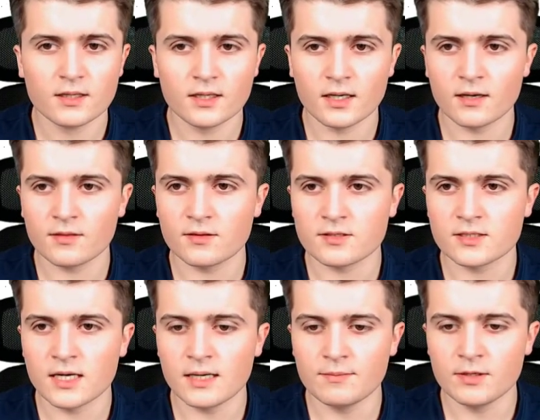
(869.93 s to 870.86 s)
And the
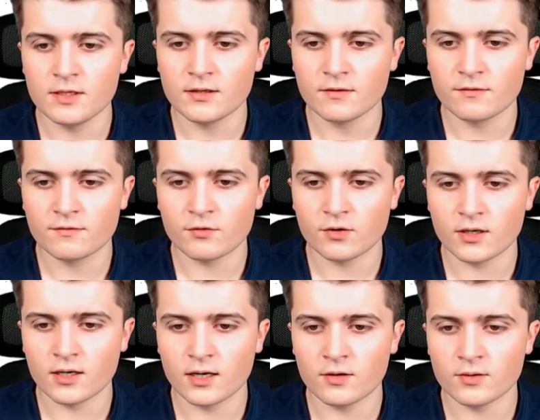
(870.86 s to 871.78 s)
same here
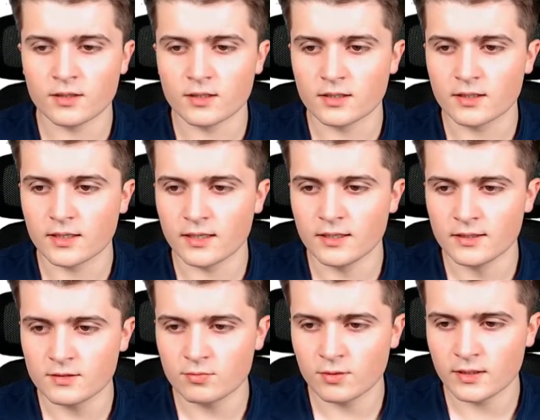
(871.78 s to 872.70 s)
for our
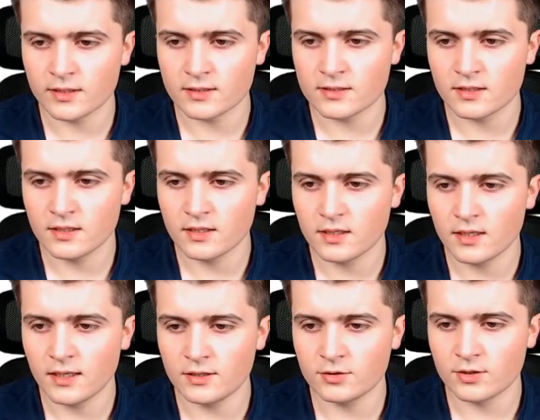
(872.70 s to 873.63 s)
KNX wires,
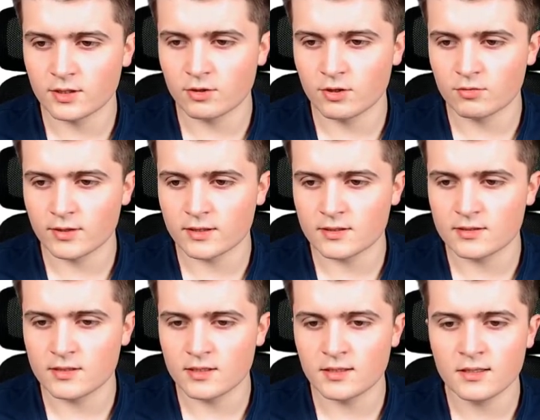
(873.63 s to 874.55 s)
and you can already
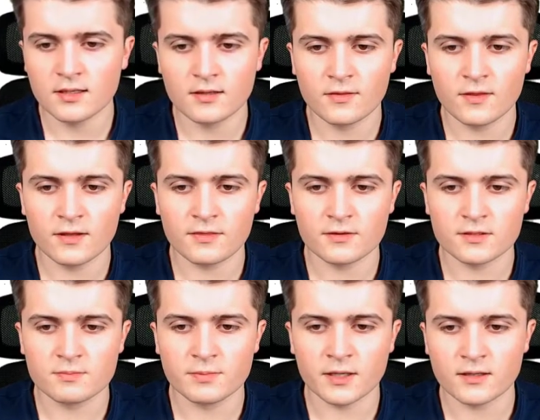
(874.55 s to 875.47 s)
see that
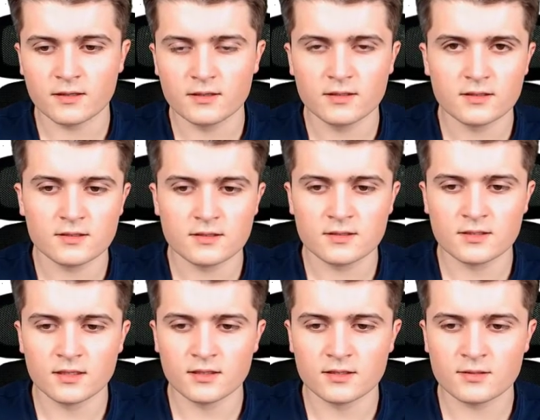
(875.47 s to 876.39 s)
this bug
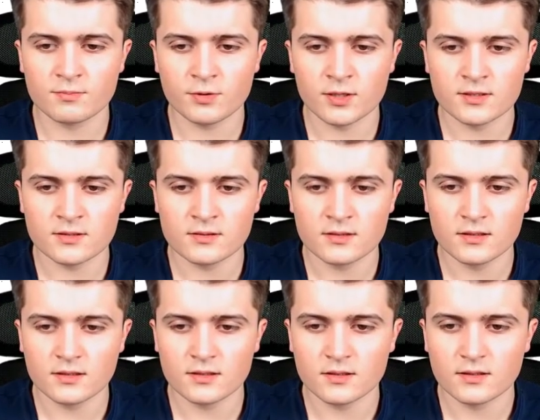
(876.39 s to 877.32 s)
still is present.
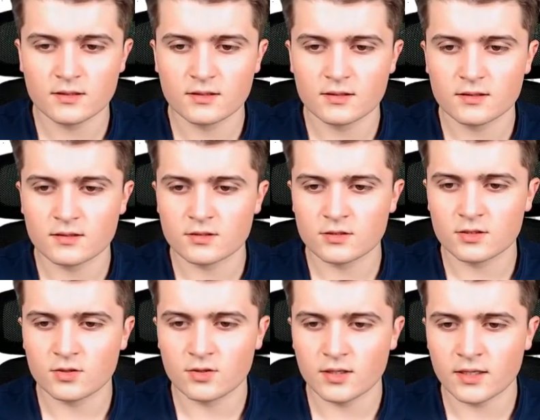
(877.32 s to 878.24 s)

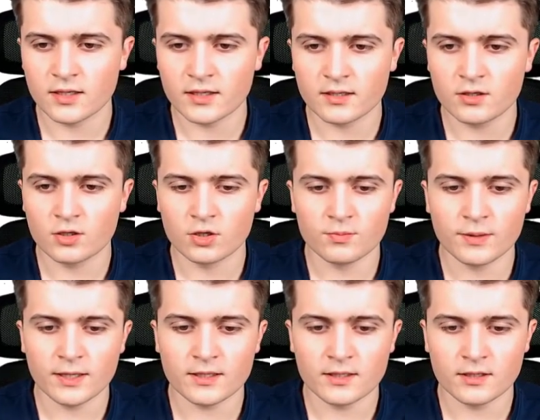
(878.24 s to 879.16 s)
So I go
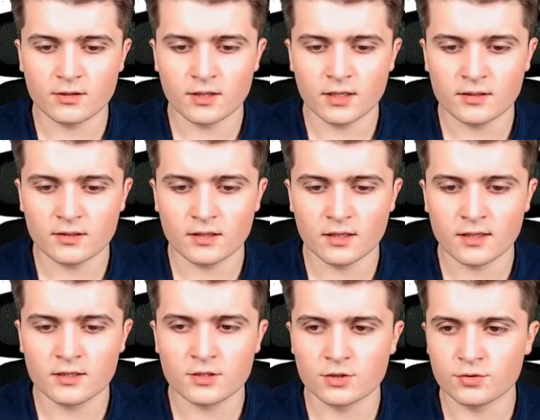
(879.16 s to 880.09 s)
back here and
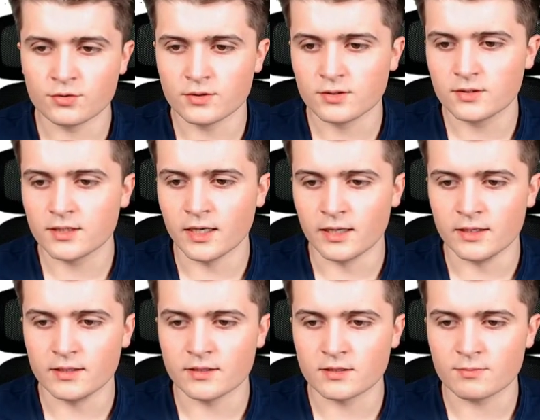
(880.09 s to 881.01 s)
click to
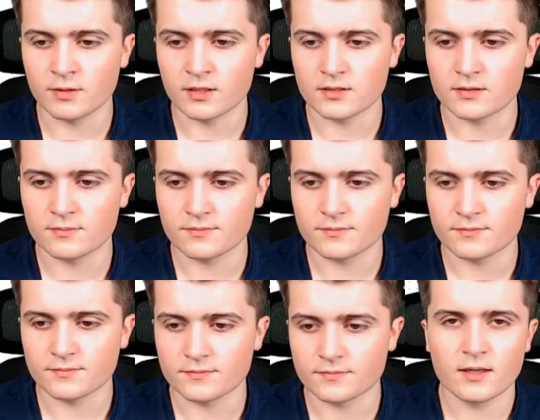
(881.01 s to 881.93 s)
KNX Plus.
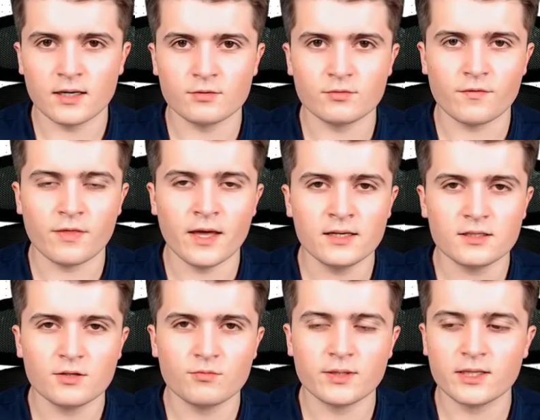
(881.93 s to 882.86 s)
And with
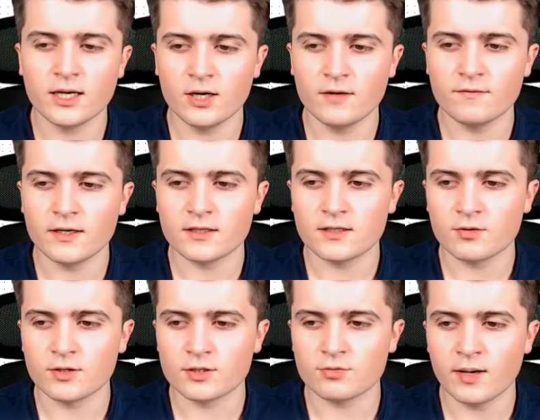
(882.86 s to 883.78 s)
that, we now have added
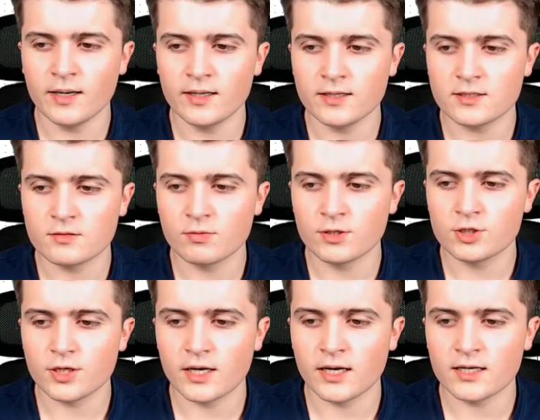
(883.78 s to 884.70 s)
our twilight
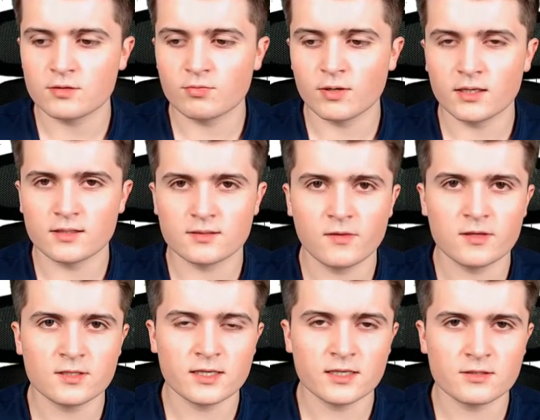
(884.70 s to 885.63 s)
switch as well as
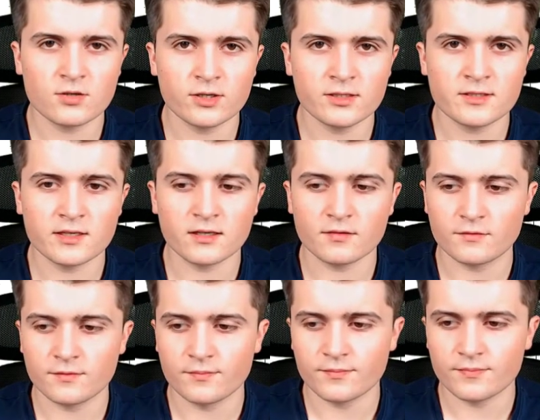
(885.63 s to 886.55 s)
the sensor itself.